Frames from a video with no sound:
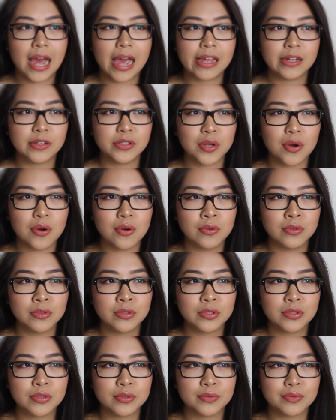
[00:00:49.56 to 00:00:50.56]
I
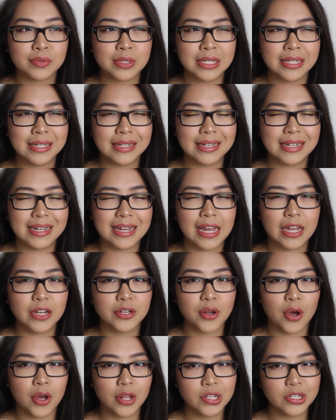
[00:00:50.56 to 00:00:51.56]
don't really
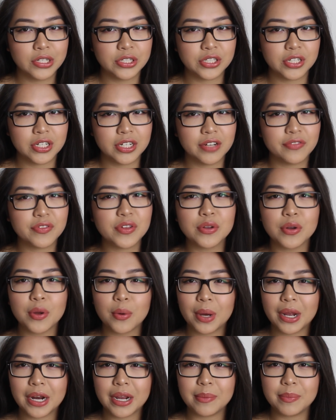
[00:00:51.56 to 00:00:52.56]
acknowledge it, if you
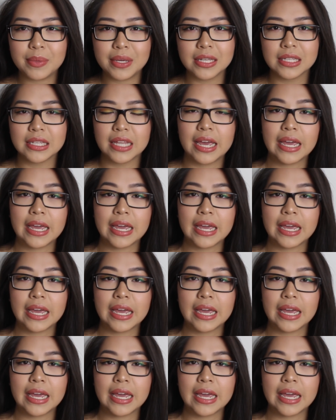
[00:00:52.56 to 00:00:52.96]
know what I mean.